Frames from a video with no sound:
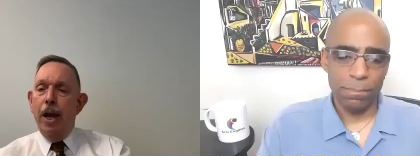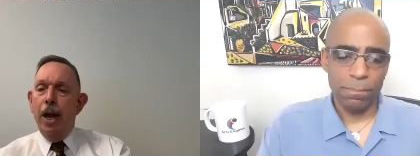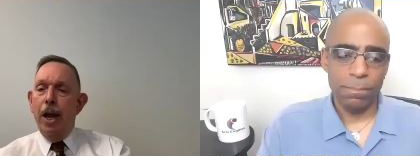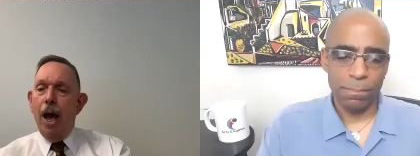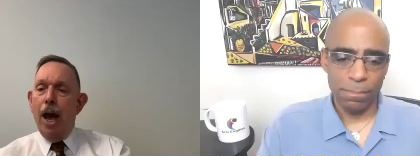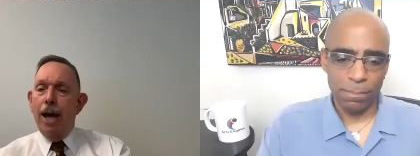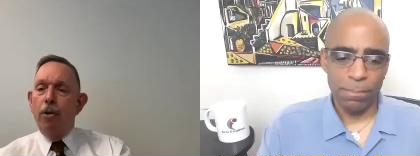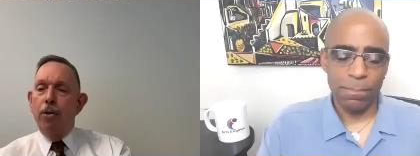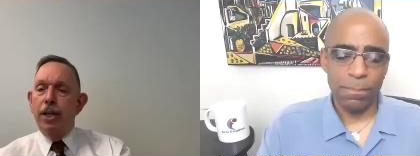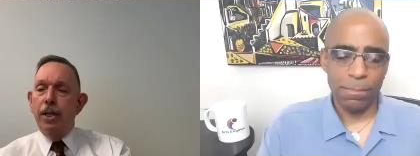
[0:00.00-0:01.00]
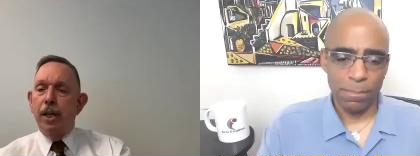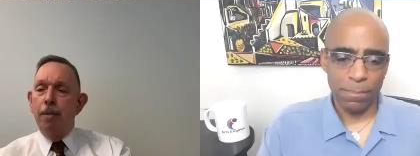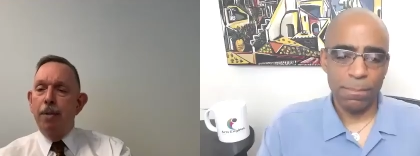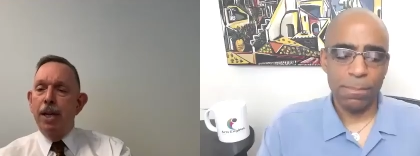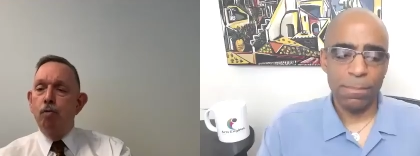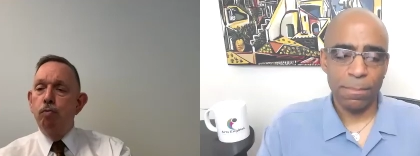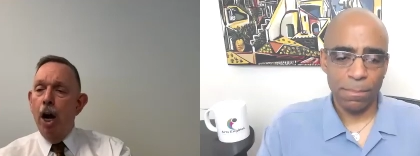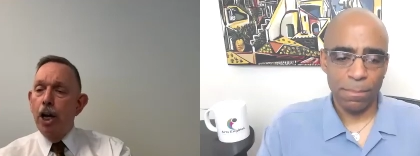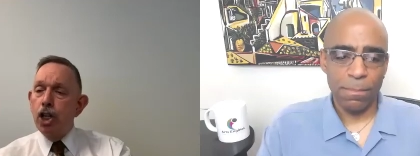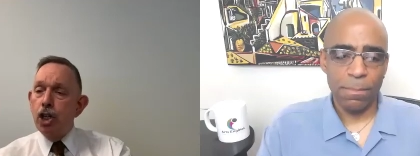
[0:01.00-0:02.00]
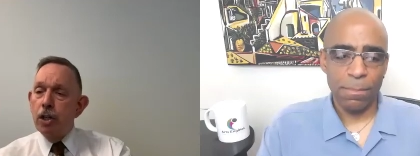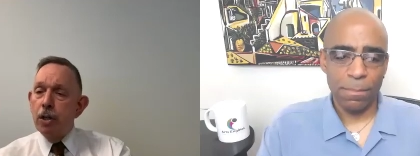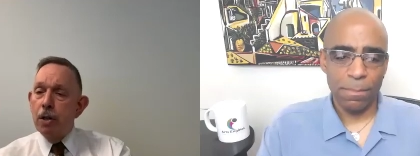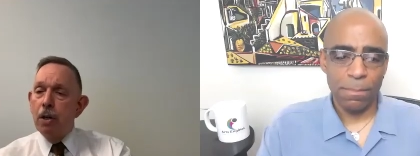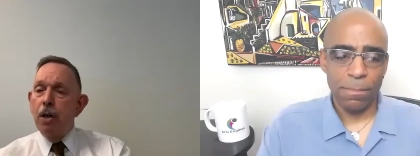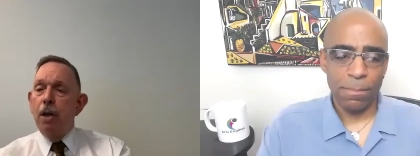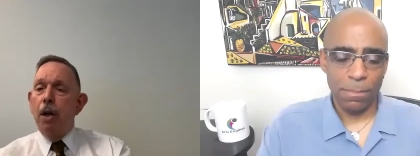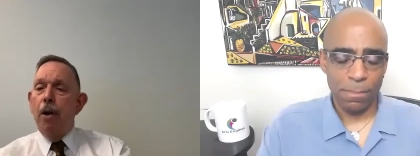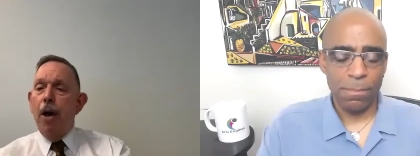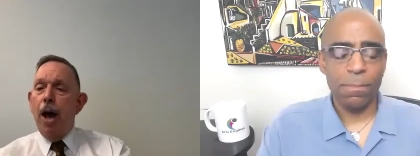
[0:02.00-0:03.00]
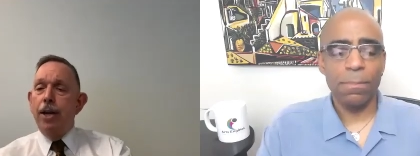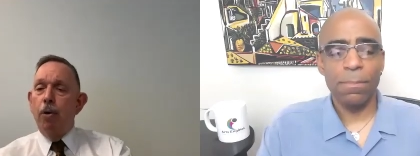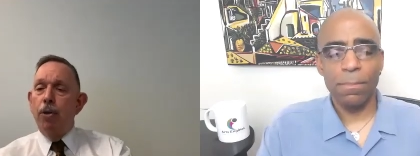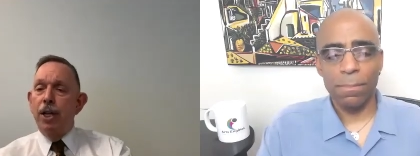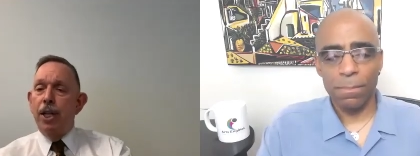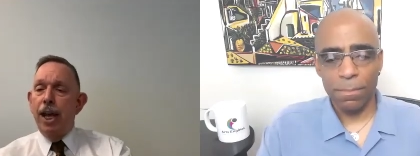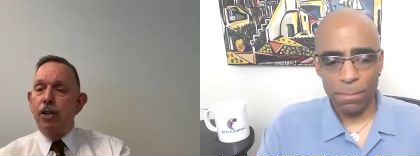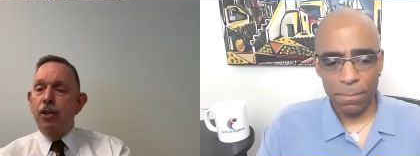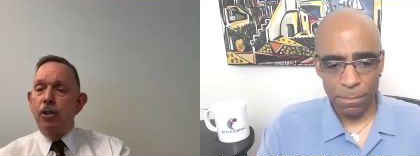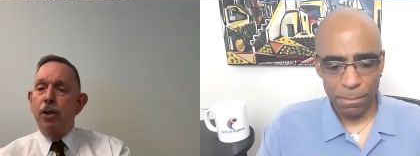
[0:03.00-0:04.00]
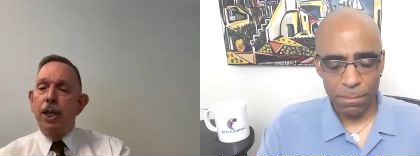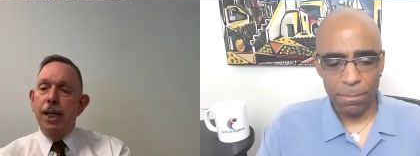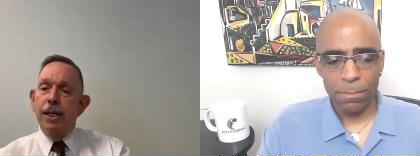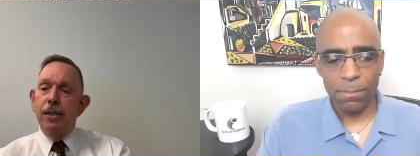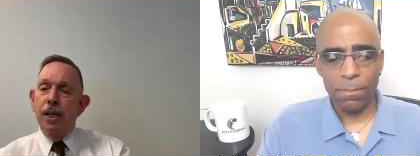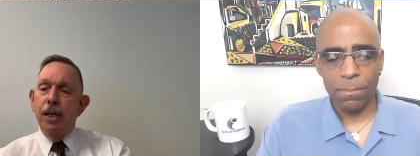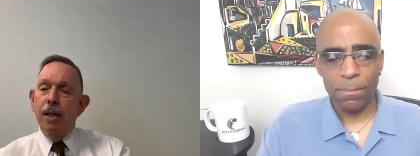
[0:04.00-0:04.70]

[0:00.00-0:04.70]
Speaker 1: I don't think this can be rushed. I don't think the answers are easy.